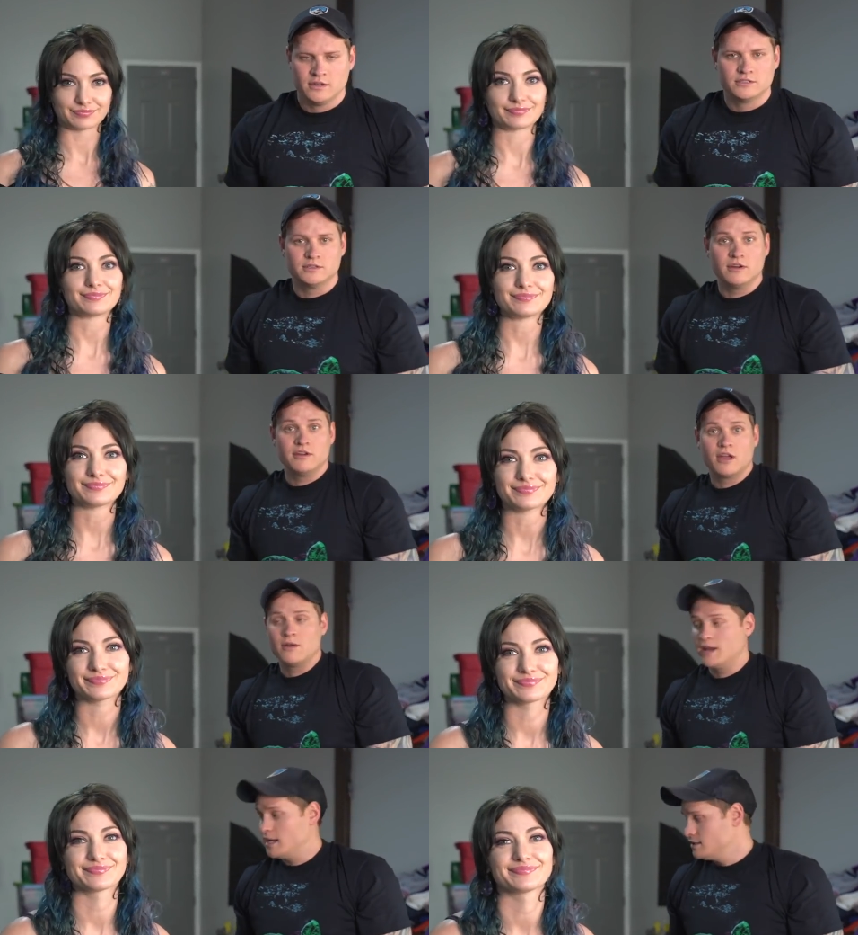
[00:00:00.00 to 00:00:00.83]
Speaker 1: So there you
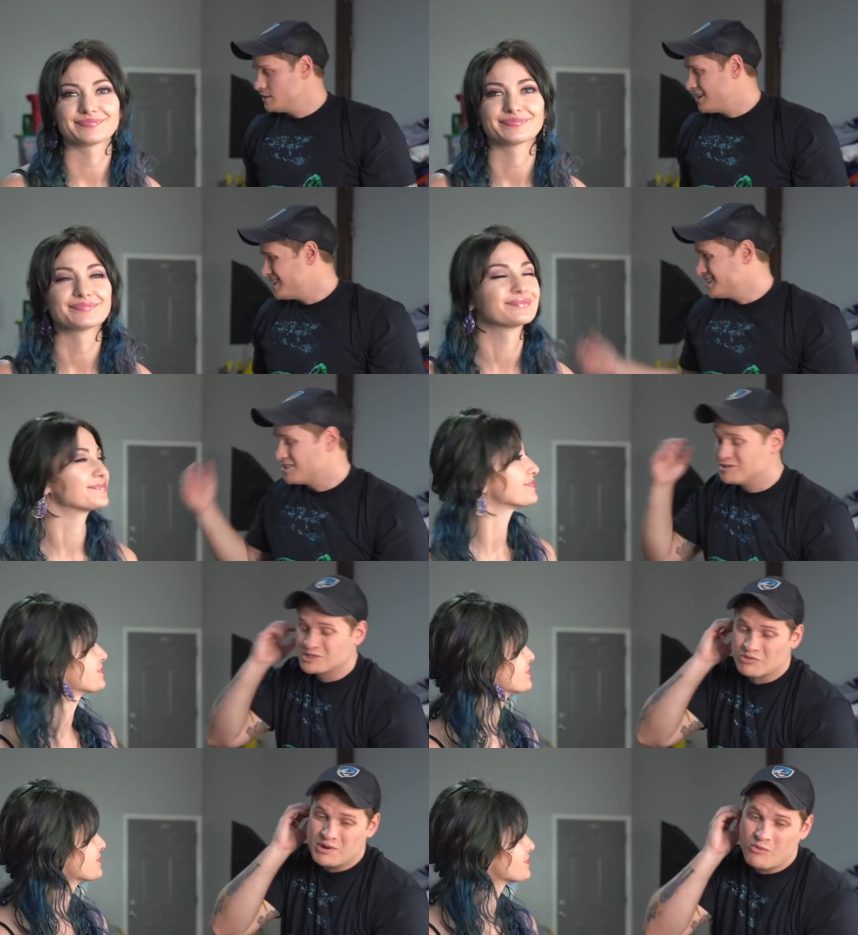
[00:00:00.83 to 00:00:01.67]
go, guys. Like I said,
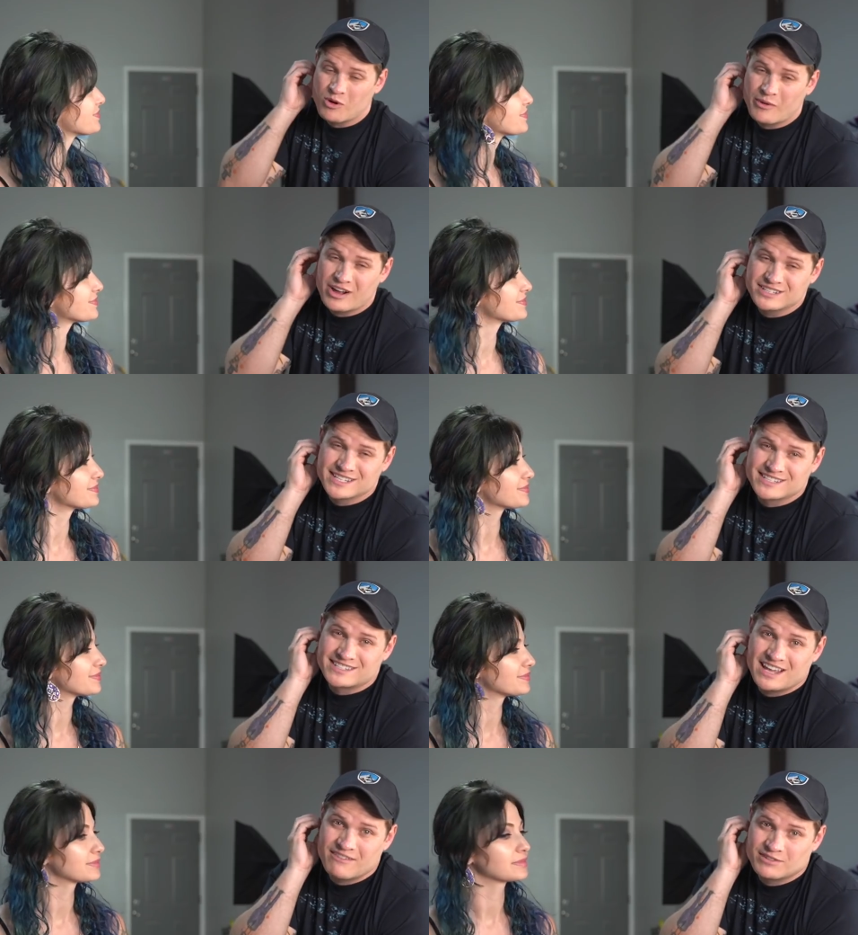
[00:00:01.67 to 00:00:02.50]
there's three more
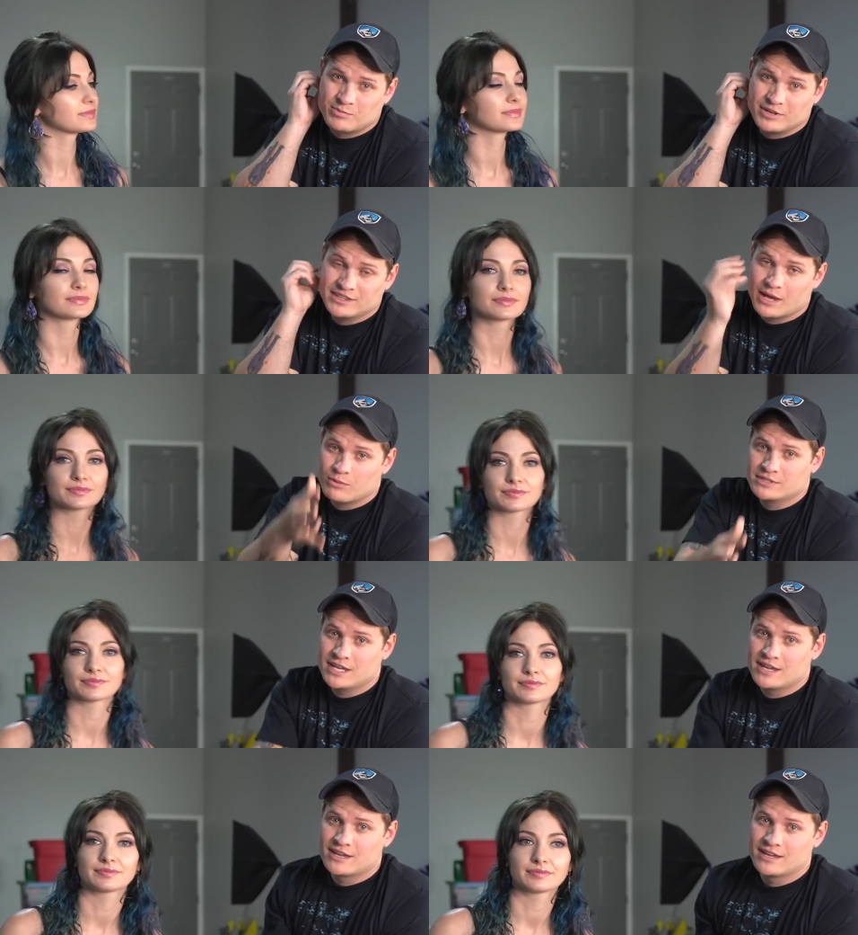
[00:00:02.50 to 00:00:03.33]
boxes left, but that would
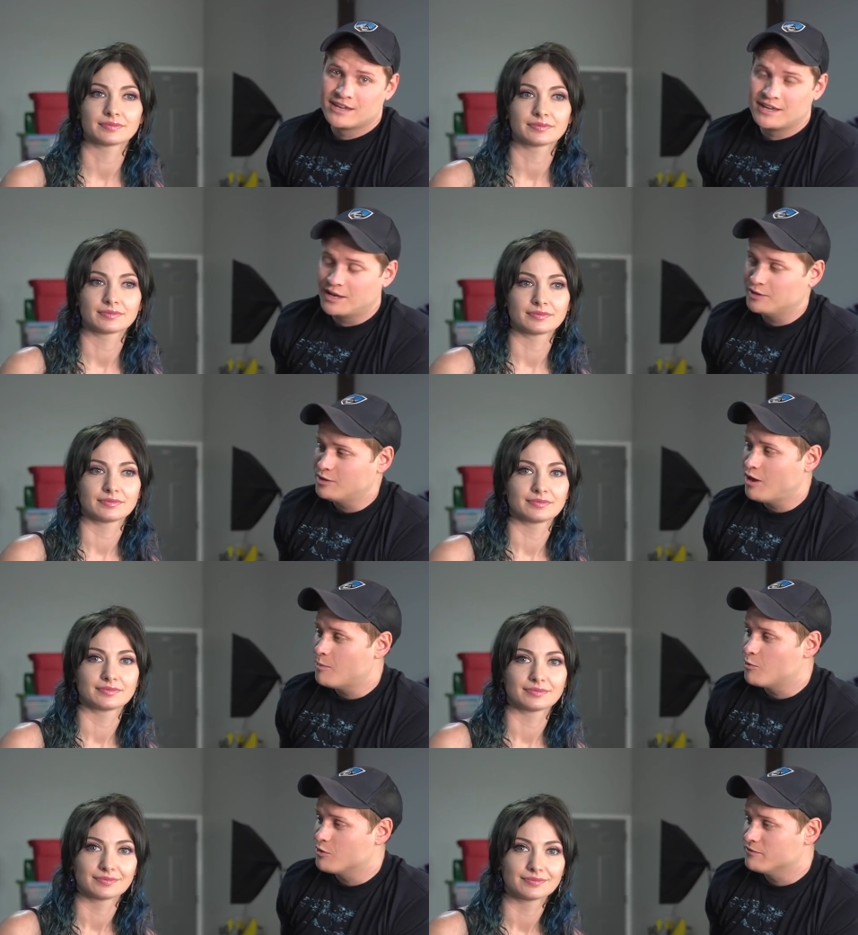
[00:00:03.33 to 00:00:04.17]
take a
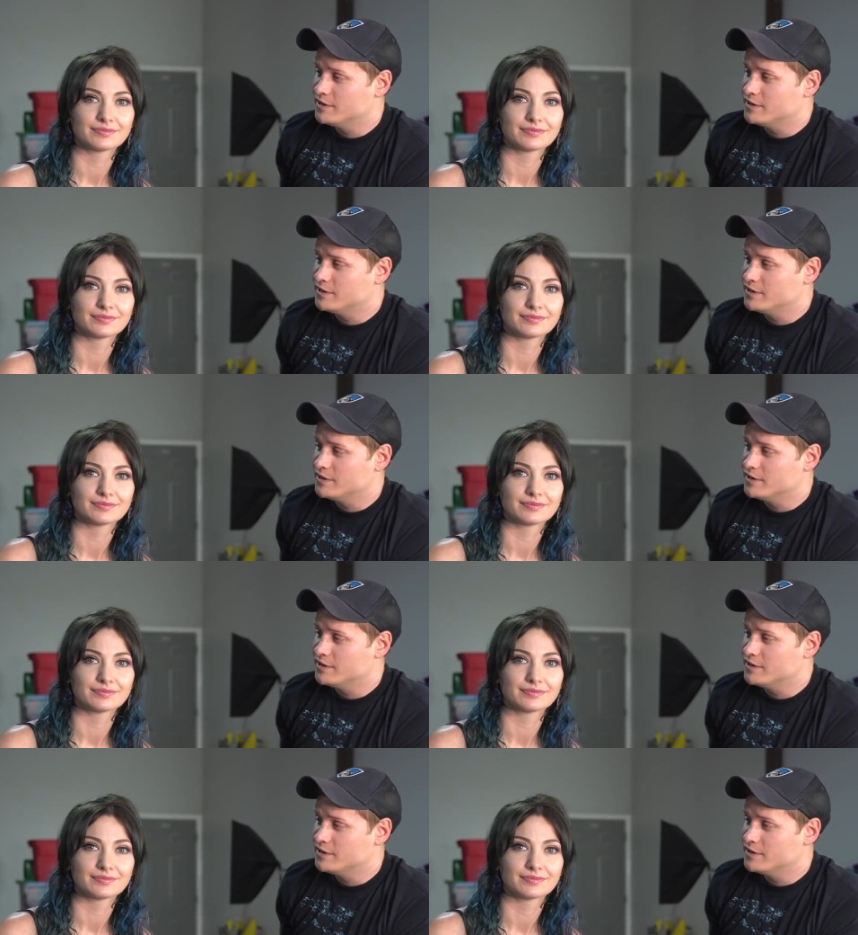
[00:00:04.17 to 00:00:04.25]
lot more